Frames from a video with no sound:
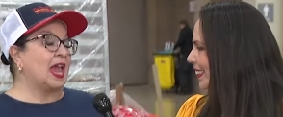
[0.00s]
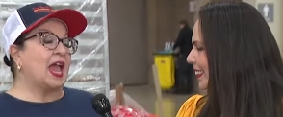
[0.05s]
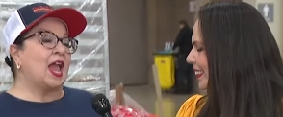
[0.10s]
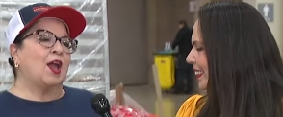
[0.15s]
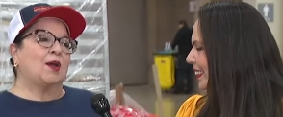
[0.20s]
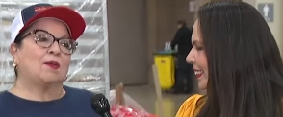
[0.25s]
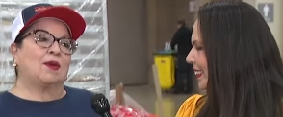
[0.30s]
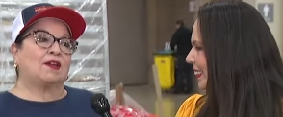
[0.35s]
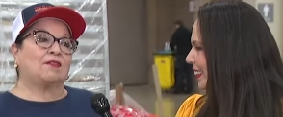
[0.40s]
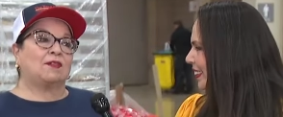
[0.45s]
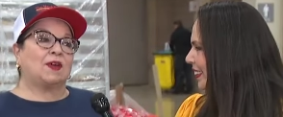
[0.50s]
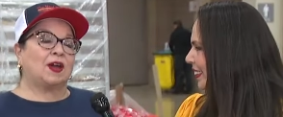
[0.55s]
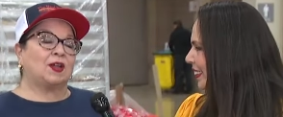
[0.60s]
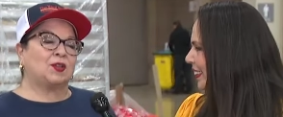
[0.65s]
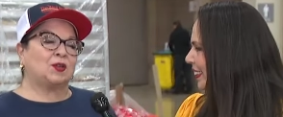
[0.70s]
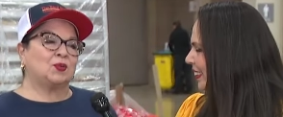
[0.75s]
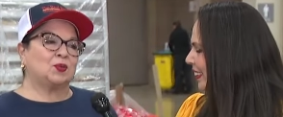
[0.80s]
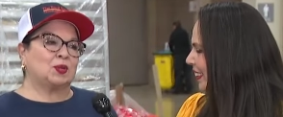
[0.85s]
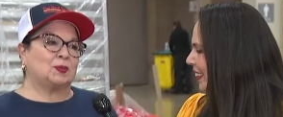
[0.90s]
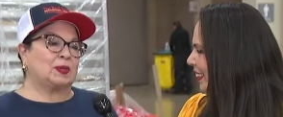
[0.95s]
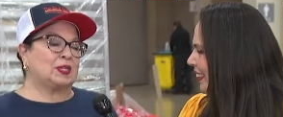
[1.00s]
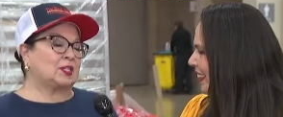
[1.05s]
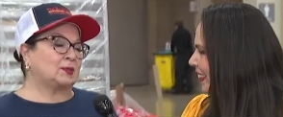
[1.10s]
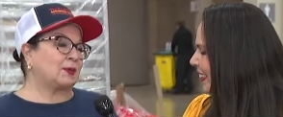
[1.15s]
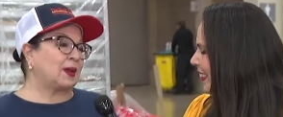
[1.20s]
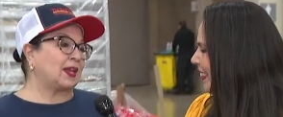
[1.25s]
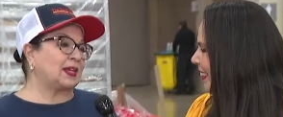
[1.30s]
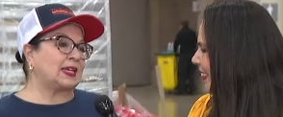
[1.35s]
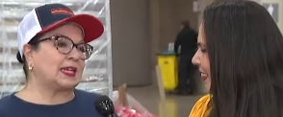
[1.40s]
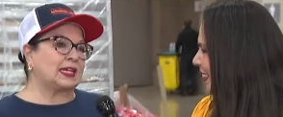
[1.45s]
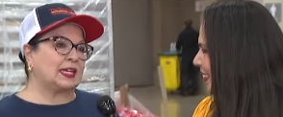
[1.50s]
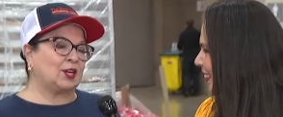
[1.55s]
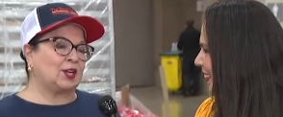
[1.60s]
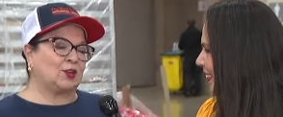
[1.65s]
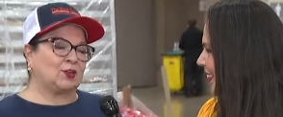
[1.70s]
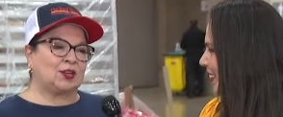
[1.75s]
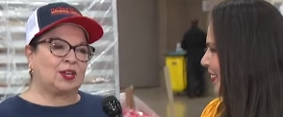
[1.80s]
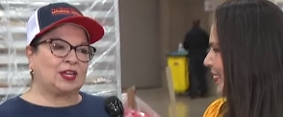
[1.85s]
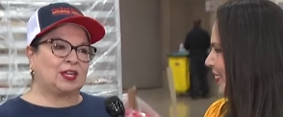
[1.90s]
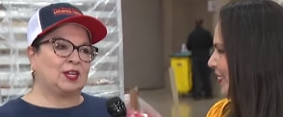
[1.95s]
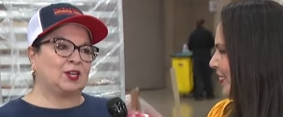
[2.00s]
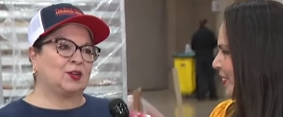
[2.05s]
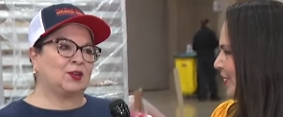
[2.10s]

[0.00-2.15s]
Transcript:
Speaker 1: My father would be smiling ear to ear.